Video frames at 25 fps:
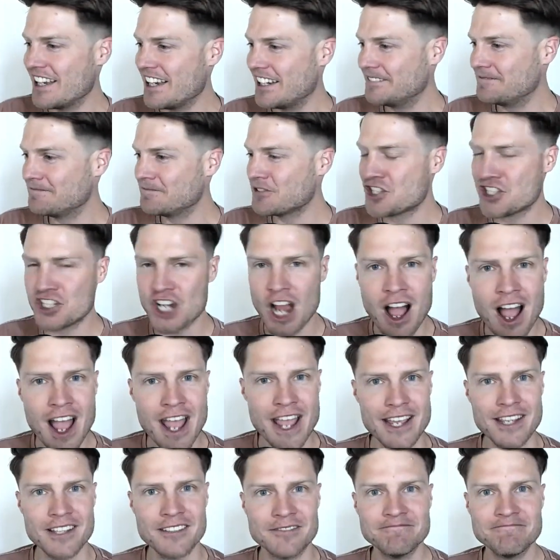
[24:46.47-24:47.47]
shy,
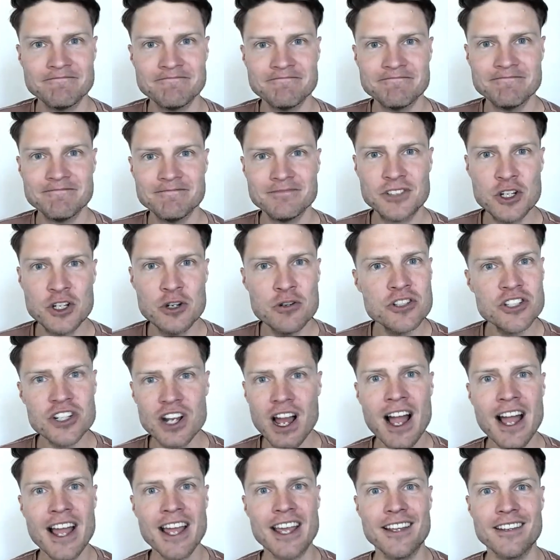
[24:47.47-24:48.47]
too
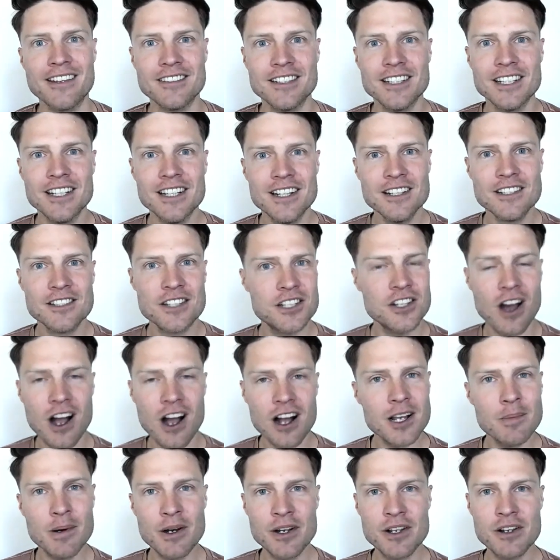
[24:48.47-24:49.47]
shy to talk
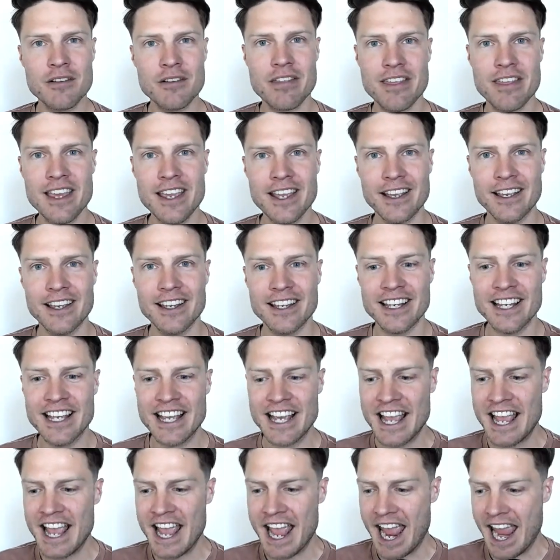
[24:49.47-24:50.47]
about your thing.
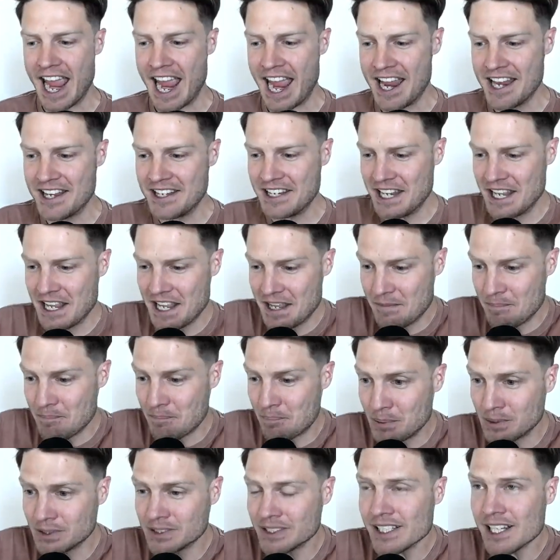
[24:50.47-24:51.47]
And
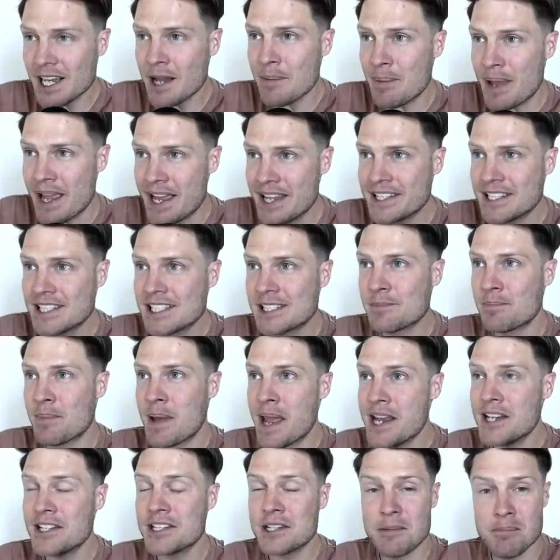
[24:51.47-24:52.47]
building up
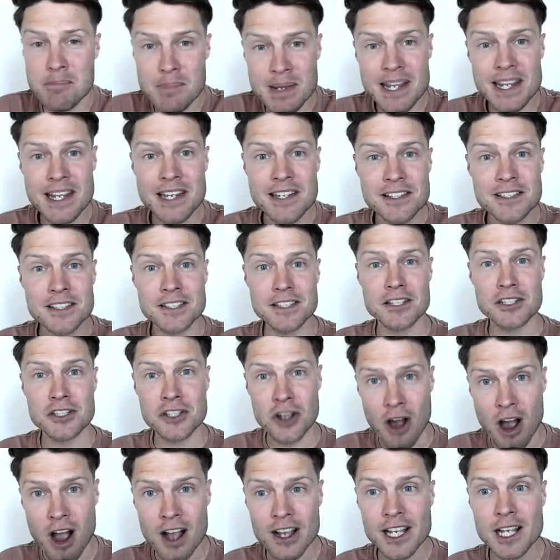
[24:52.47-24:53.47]
anticipation means
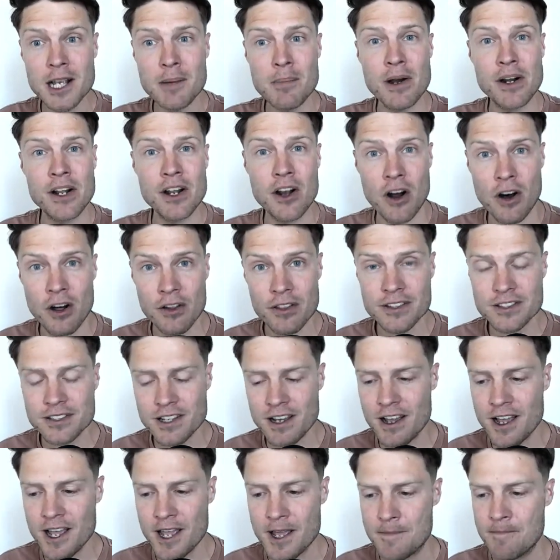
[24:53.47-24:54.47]
talking about it all the
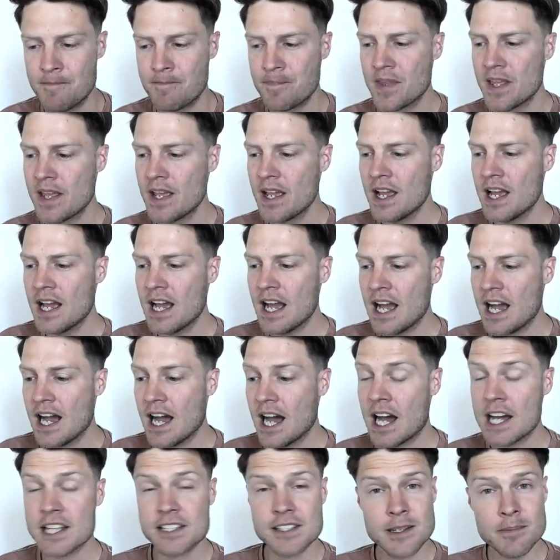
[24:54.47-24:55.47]
time.
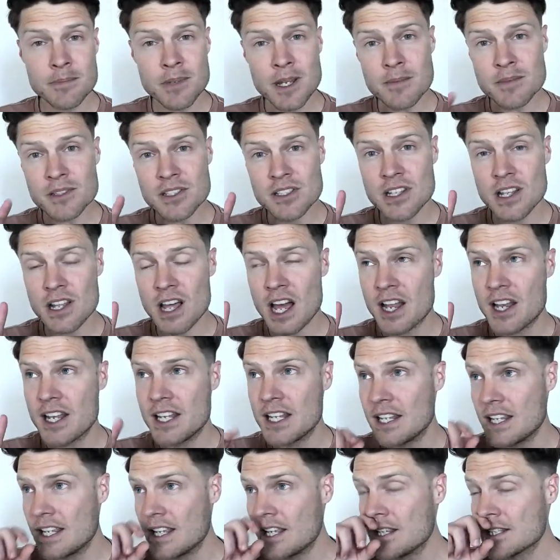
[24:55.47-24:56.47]
Sometimes
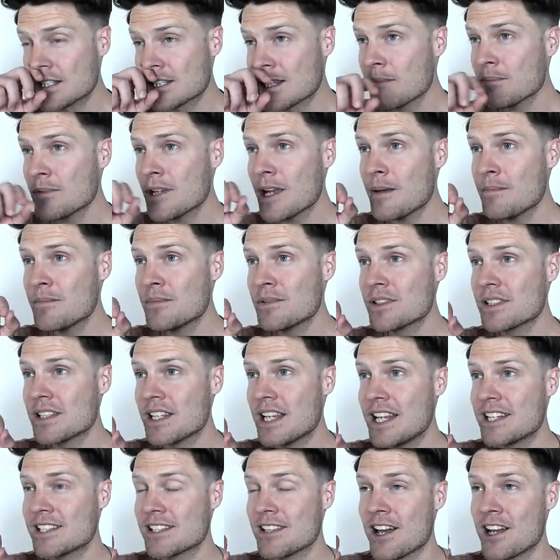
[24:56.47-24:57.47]

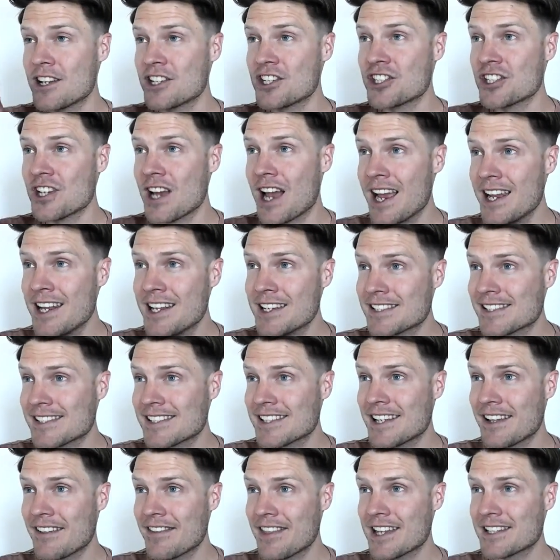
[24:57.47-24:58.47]
it's not shyness
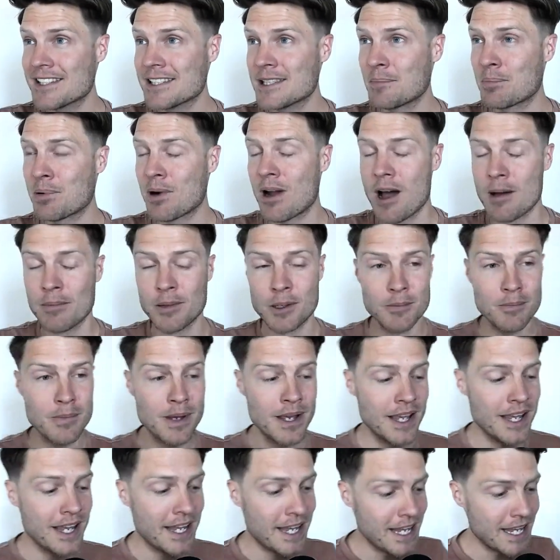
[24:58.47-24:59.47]
that's the problem.
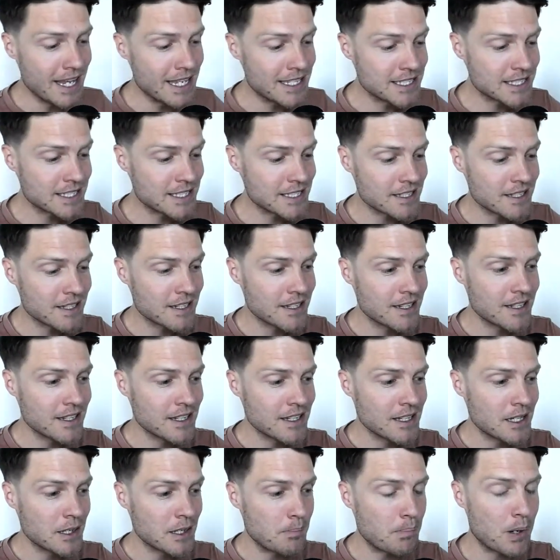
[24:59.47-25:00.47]
It's
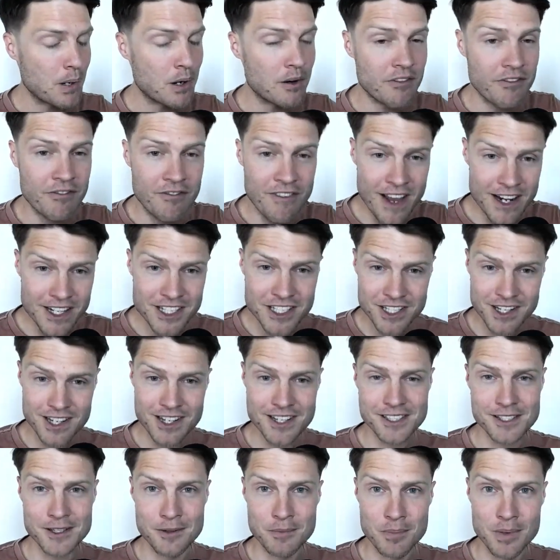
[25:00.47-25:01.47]

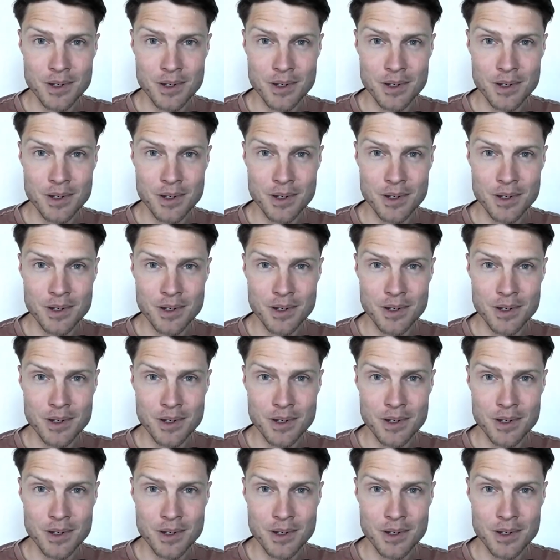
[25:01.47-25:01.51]
perfectionism.